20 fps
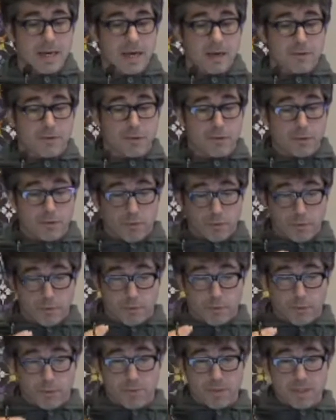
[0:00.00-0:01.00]
And
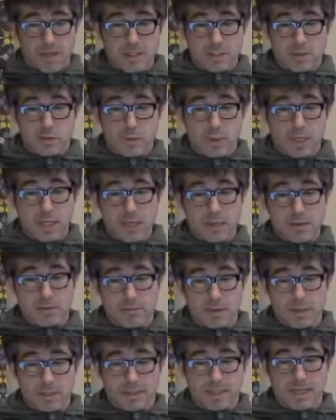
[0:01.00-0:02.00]
from this,
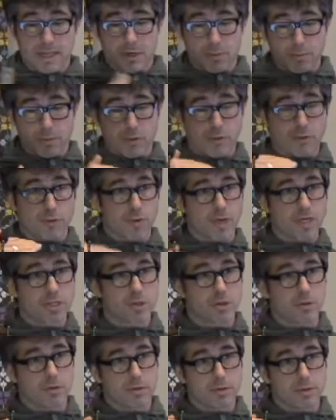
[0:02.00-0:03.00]
we set up a
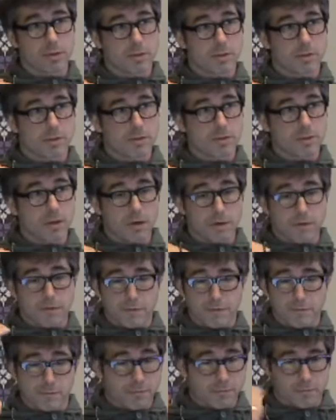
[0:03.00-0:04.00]
threshold
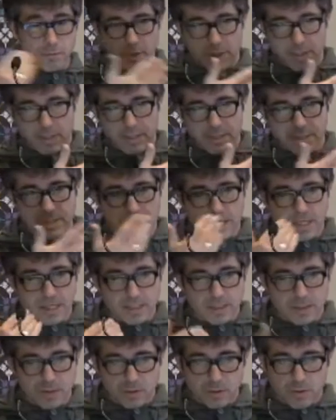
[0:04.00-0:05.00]
of, in this
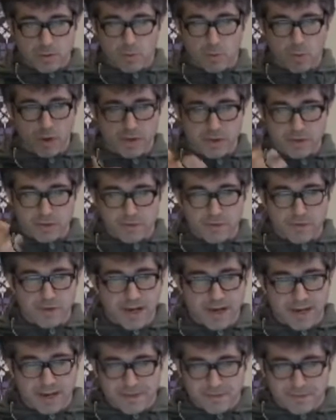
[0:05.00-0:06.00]
case,
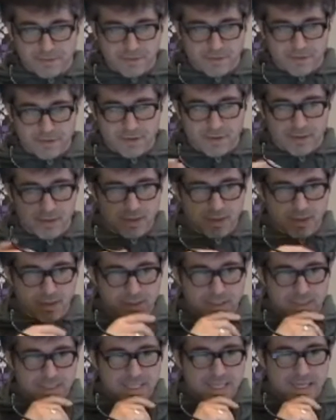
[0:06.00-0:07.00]
1.5
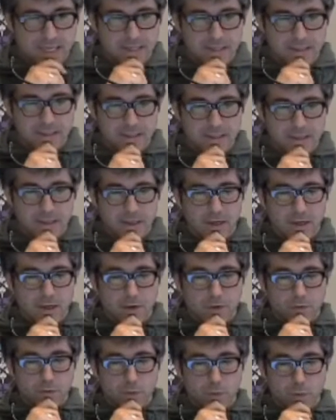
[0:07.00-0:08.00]
in this scale,
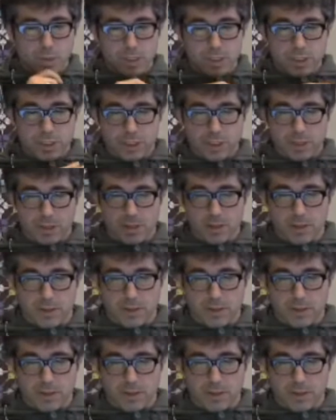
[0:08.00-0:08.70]
for which